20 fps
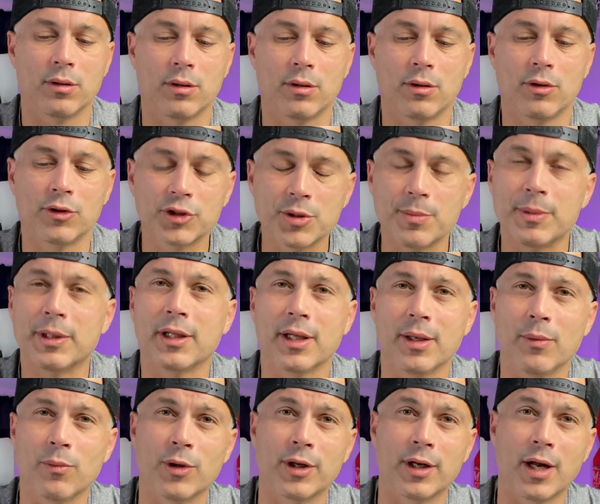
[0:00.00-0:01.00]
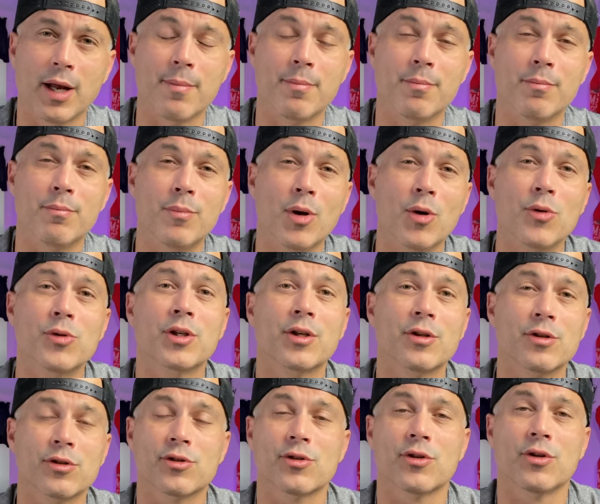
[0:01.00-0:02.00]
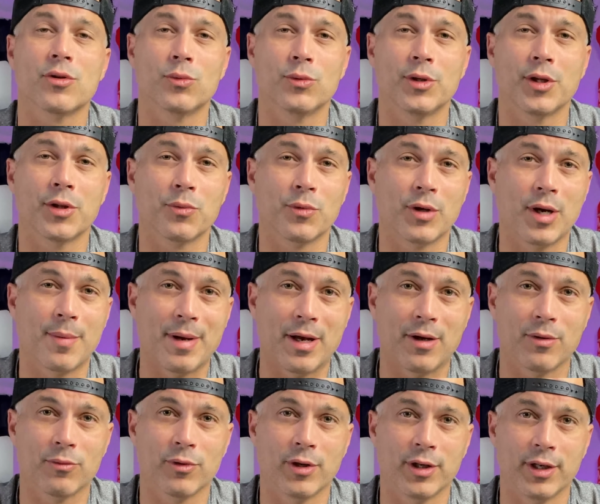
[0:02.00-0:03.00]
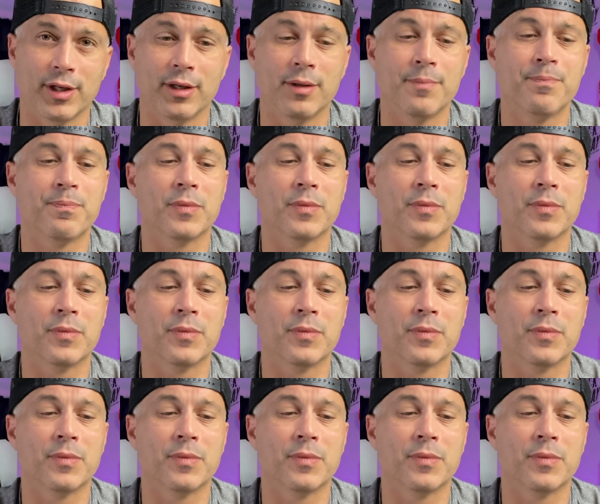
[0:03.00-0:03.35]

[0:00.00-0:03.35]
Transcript: ultimately what I'm most concerned with when I'm out running